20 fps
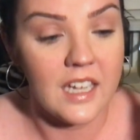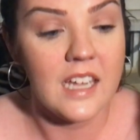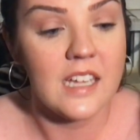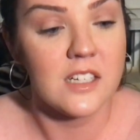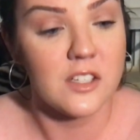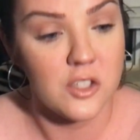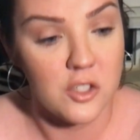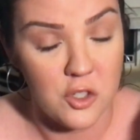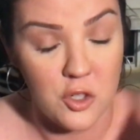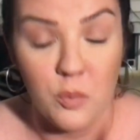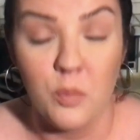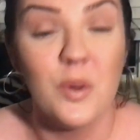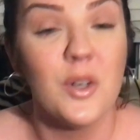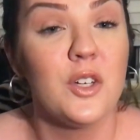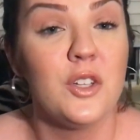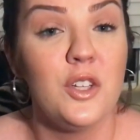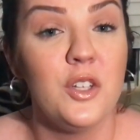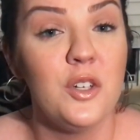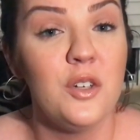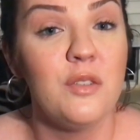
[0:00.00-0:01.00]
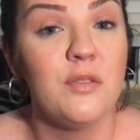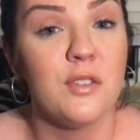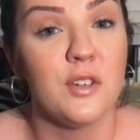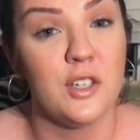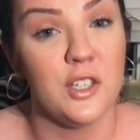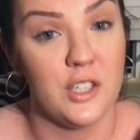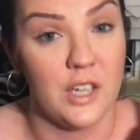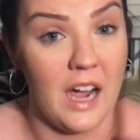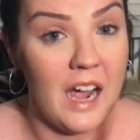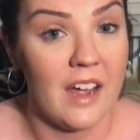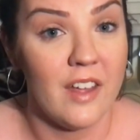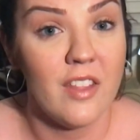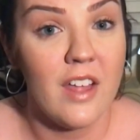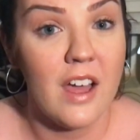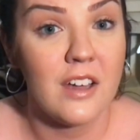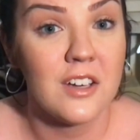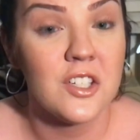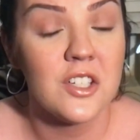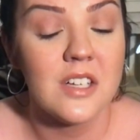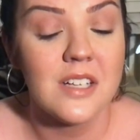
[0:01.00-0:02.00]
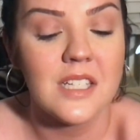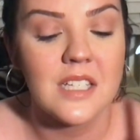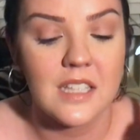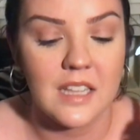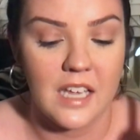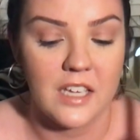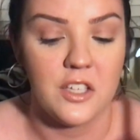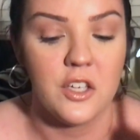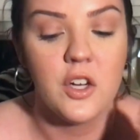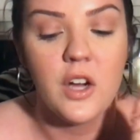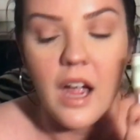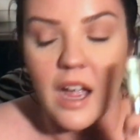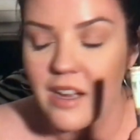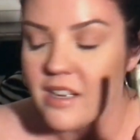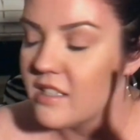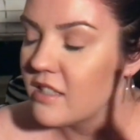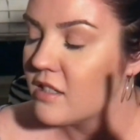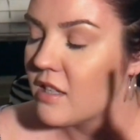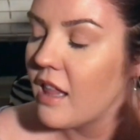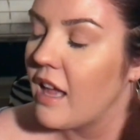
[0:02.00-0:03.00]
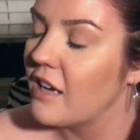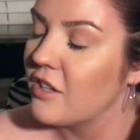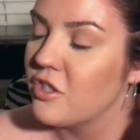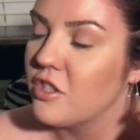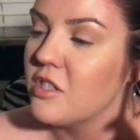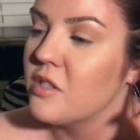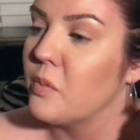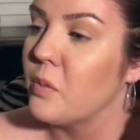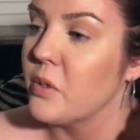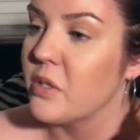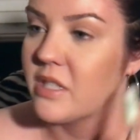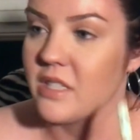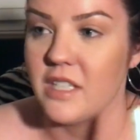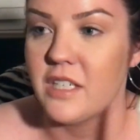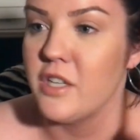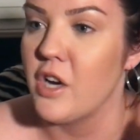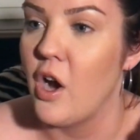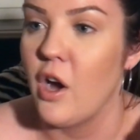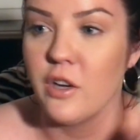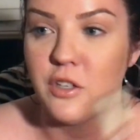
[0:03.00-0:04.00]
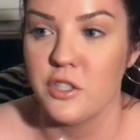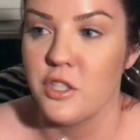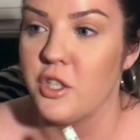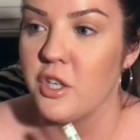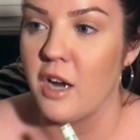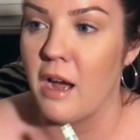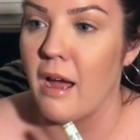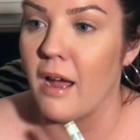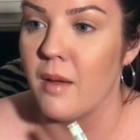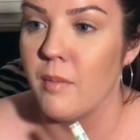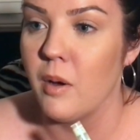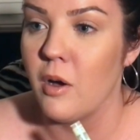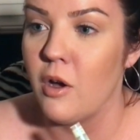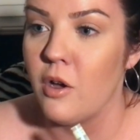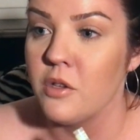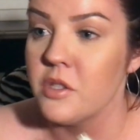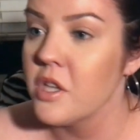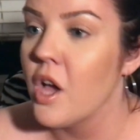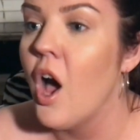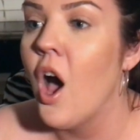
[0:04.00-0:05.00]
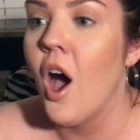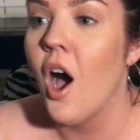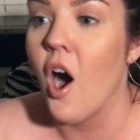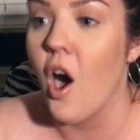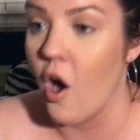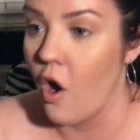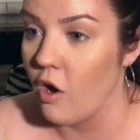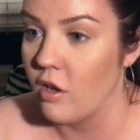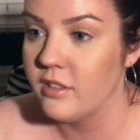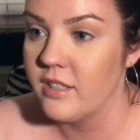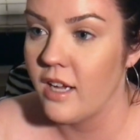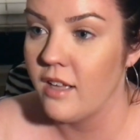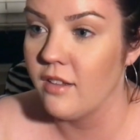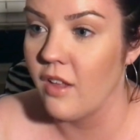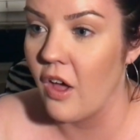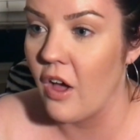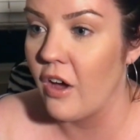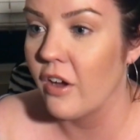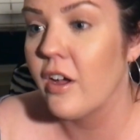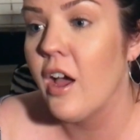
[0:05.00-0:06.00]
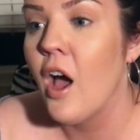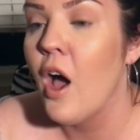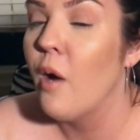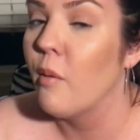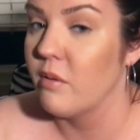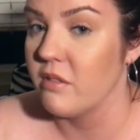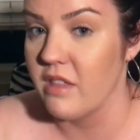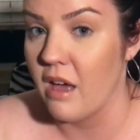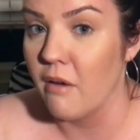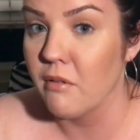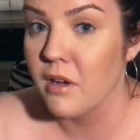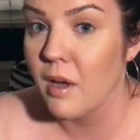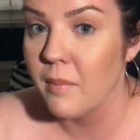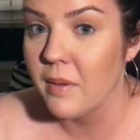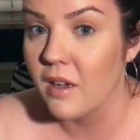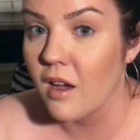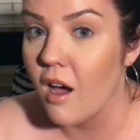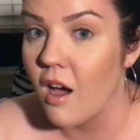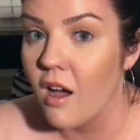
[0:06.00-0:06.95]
is super glue for your eyelashes. Your eyelashes will stick onto your eyeballs all day long without coming